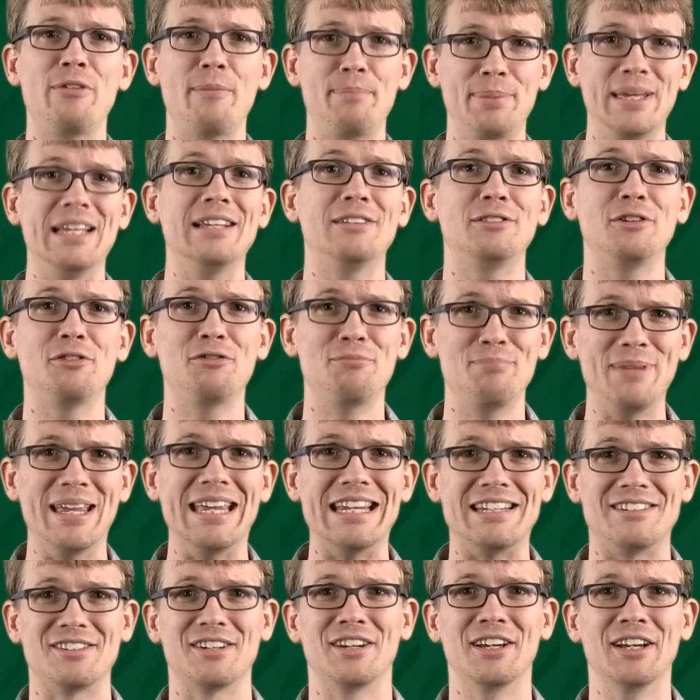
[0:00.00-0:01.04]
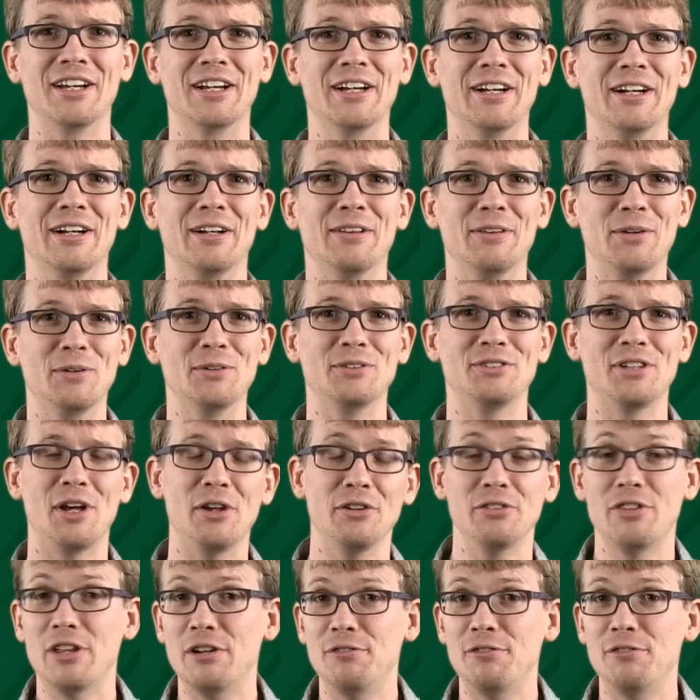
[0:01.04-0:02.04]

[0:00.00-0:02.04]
of a piece of meat. Those cells